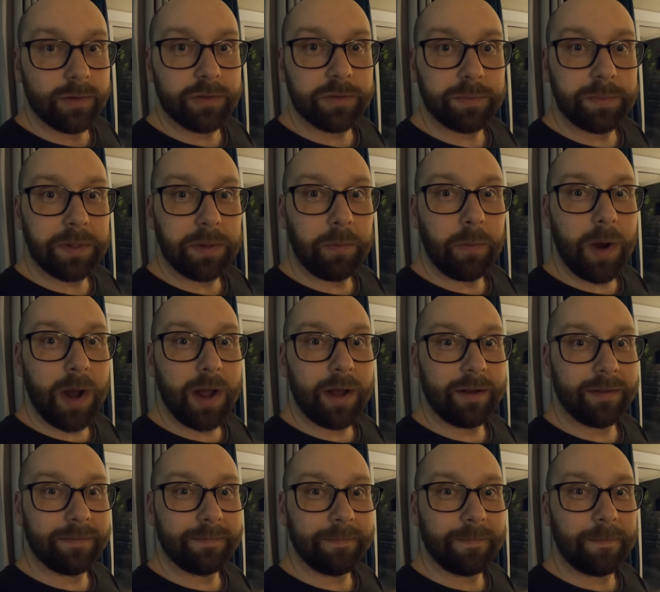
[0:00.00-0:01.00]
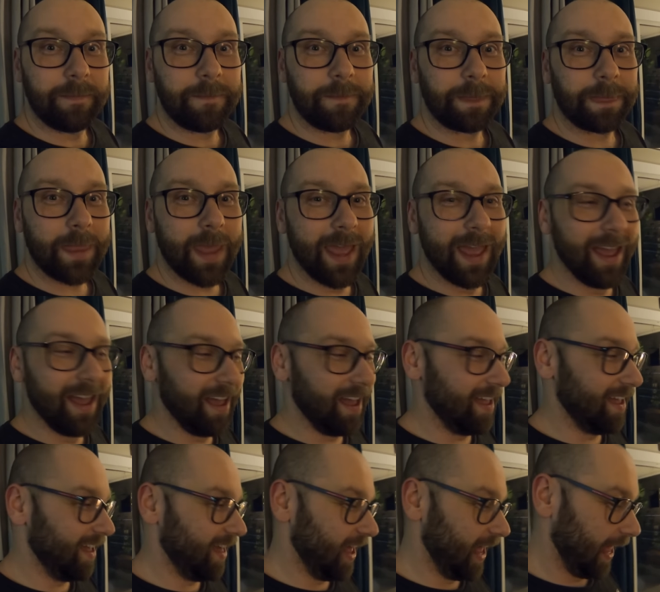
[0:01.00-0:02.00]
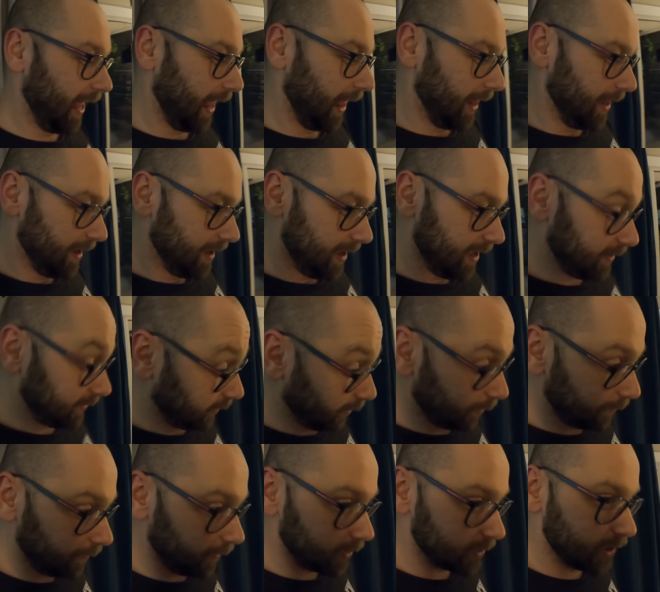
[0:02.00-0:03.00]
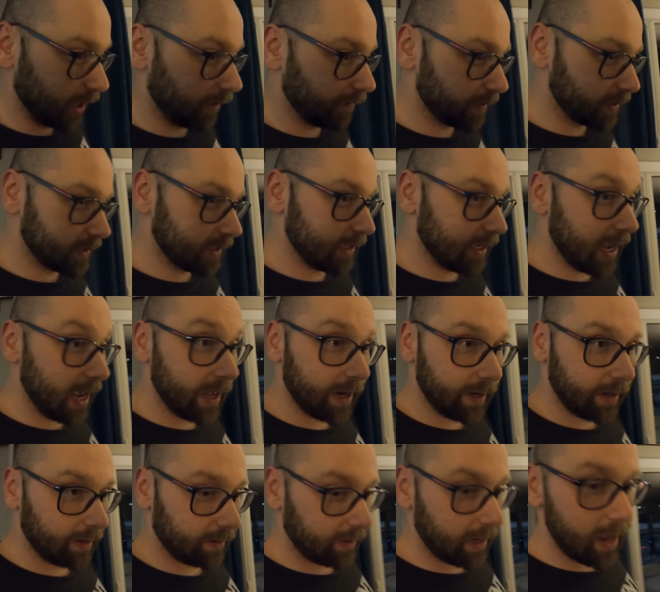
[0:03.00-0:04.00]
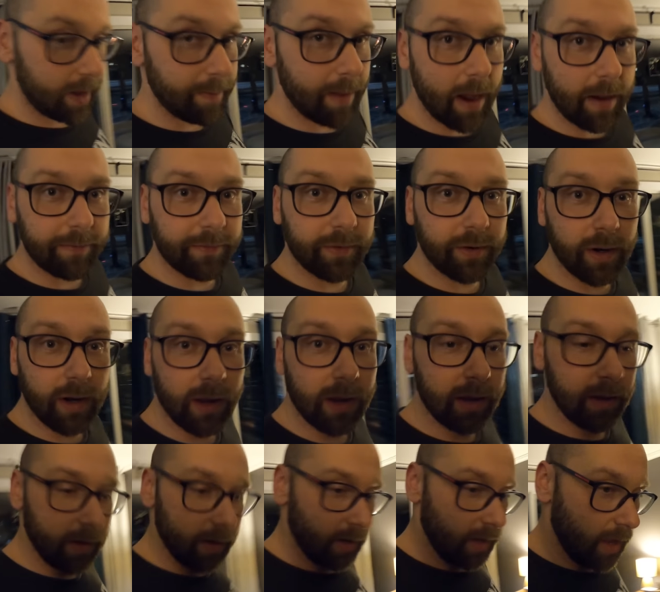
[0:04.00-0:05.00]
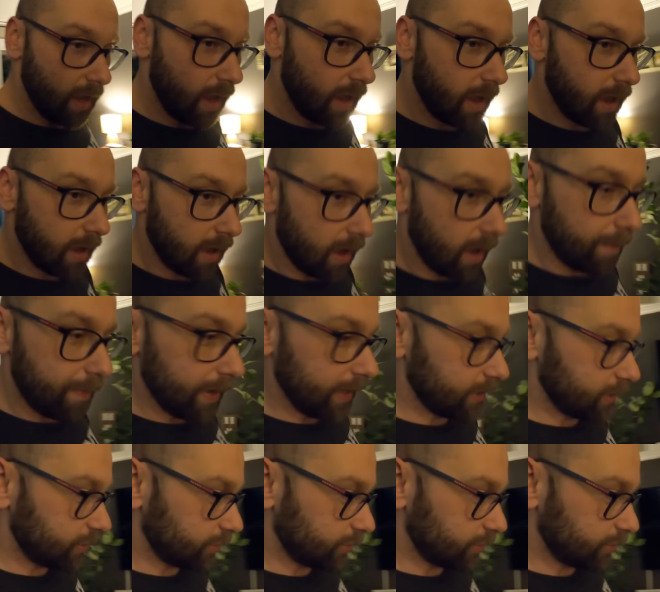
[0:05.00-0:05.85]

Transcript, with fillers: It's been a while. And it's our first, obviously, and it came after a, a big